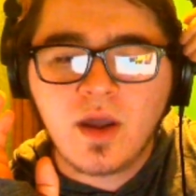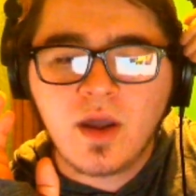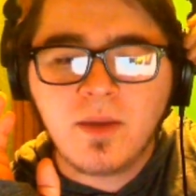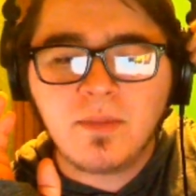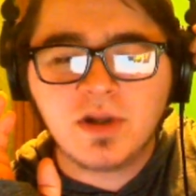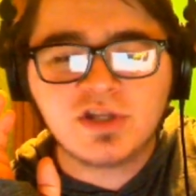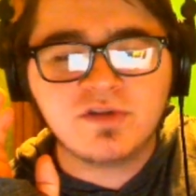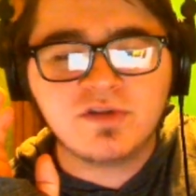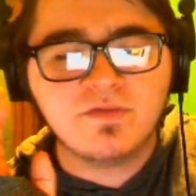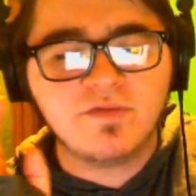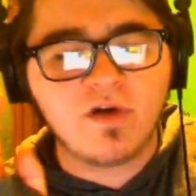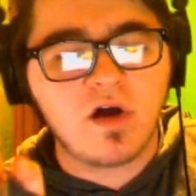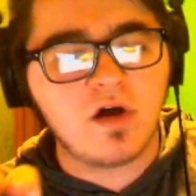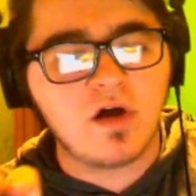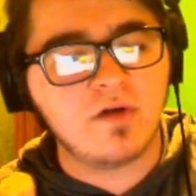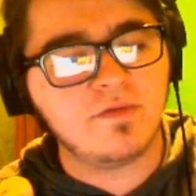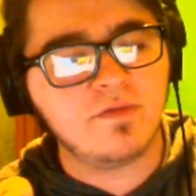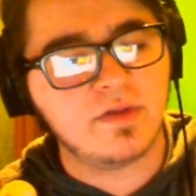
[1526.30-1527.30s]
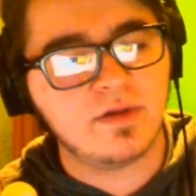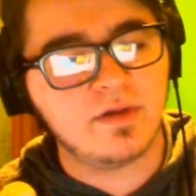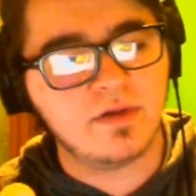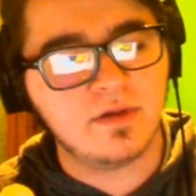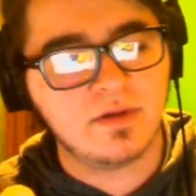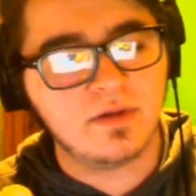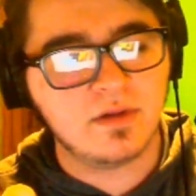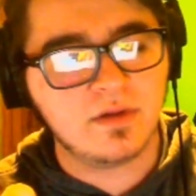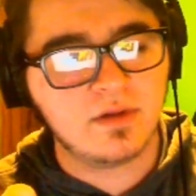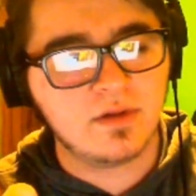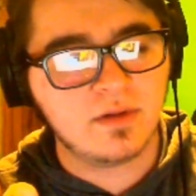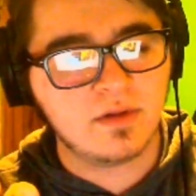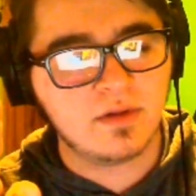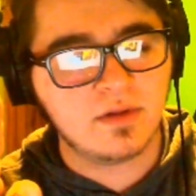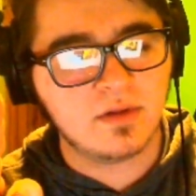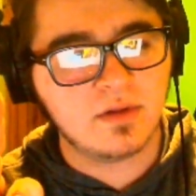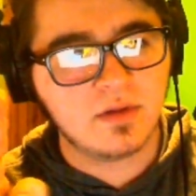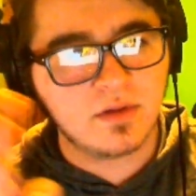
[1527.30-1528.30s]
much involved
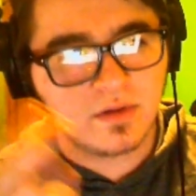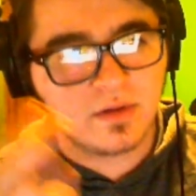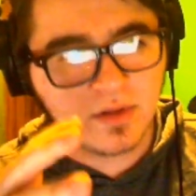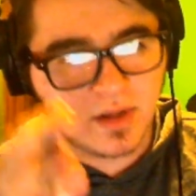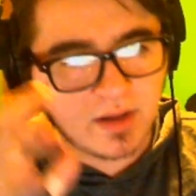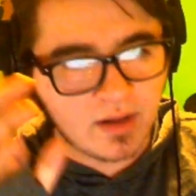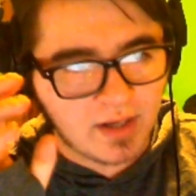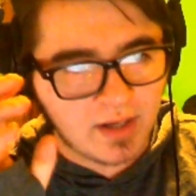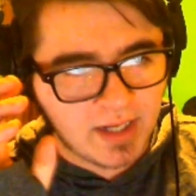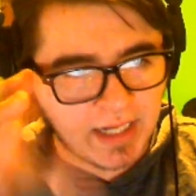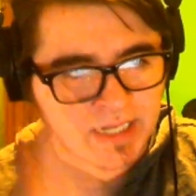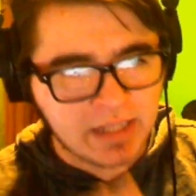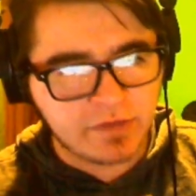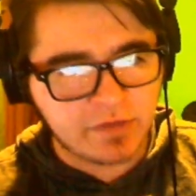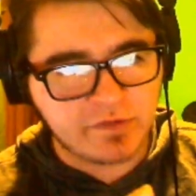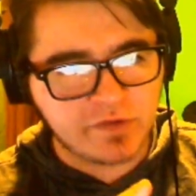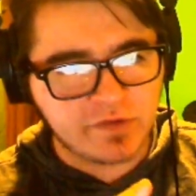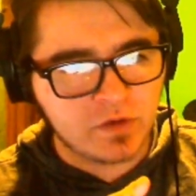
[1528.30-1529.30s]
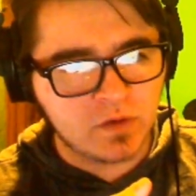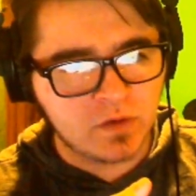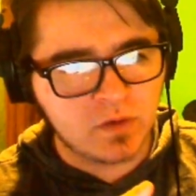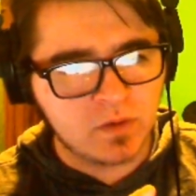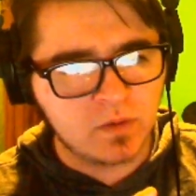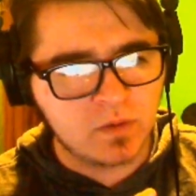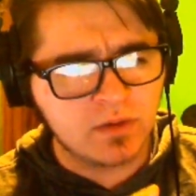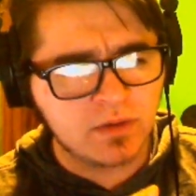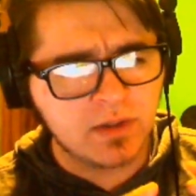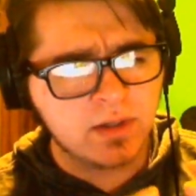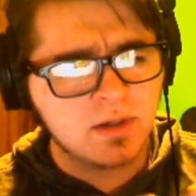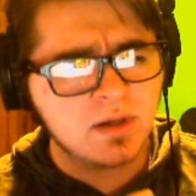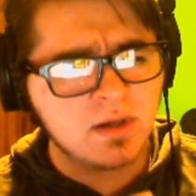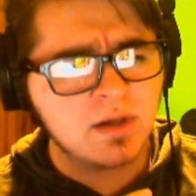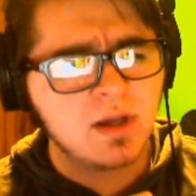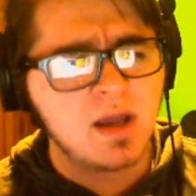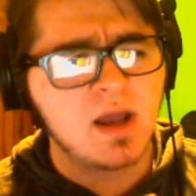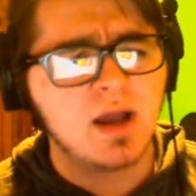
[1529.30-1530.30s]
into
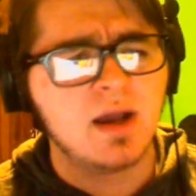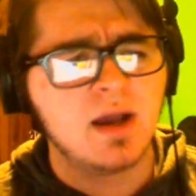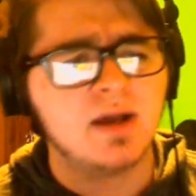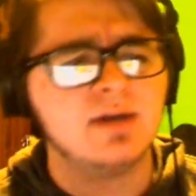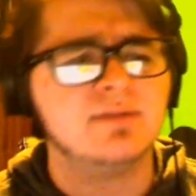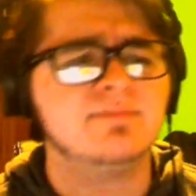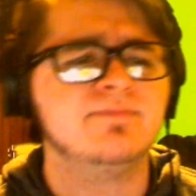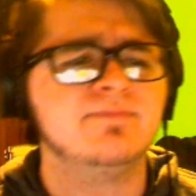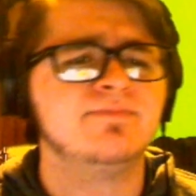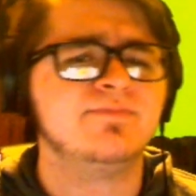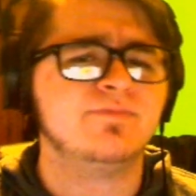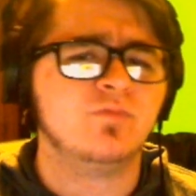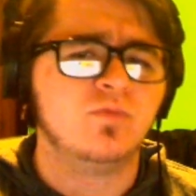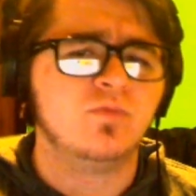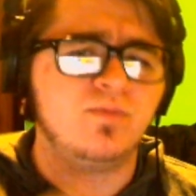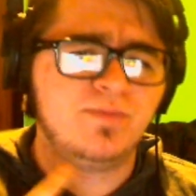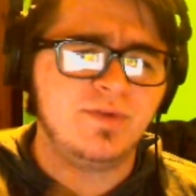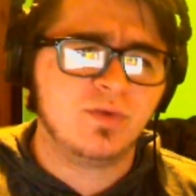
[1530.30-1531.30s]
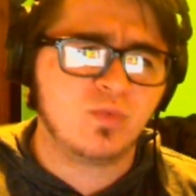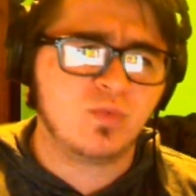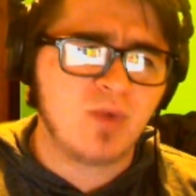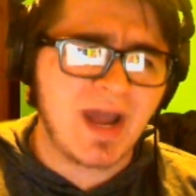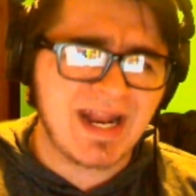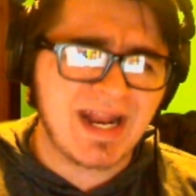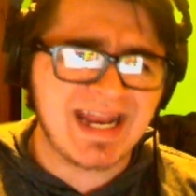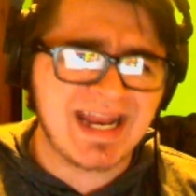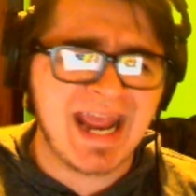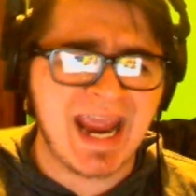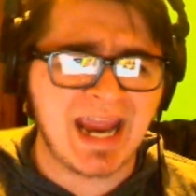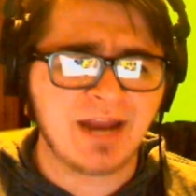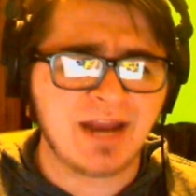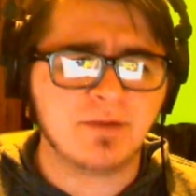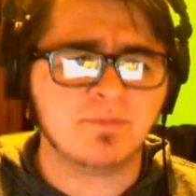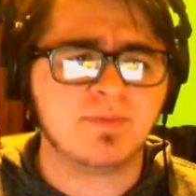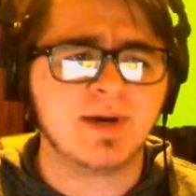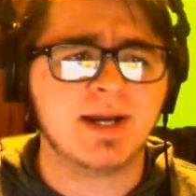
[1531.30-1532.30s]
the Reddit hate,
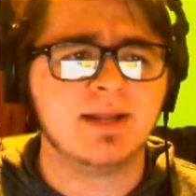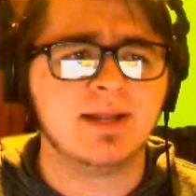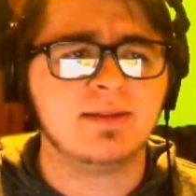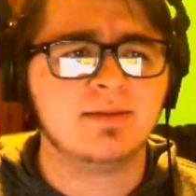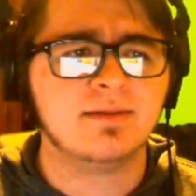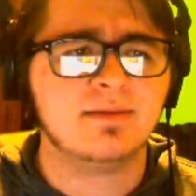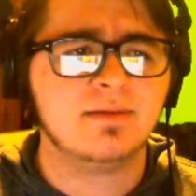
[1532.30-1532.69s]
but